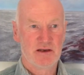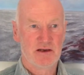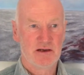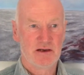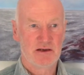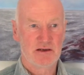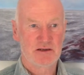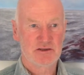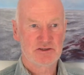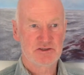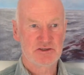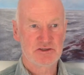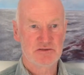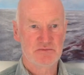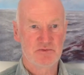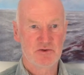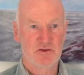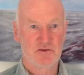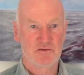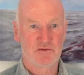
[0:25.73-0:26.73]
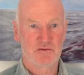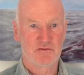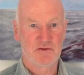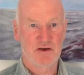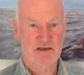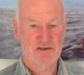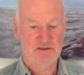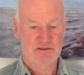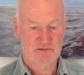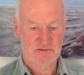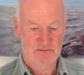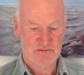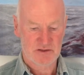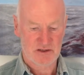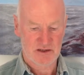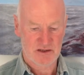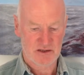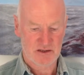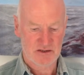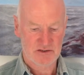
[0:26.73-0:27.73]
Uh, she's a beautiful vessel.
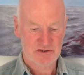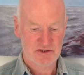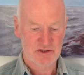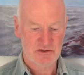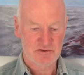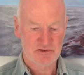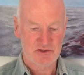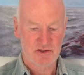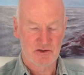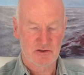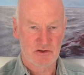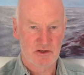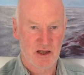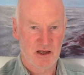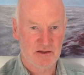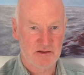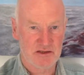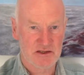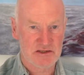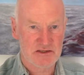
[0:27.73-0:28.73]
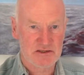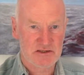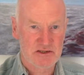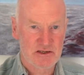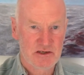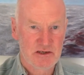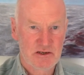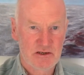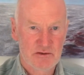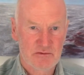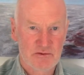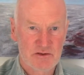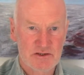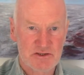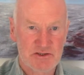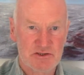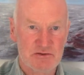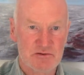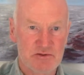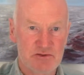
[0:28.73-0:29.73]
Uh, she used to look like this
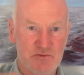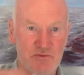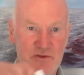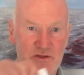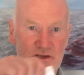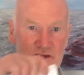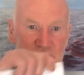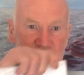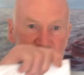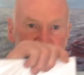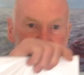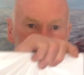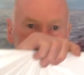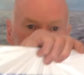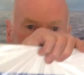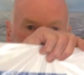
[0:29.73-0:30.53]
when she was with us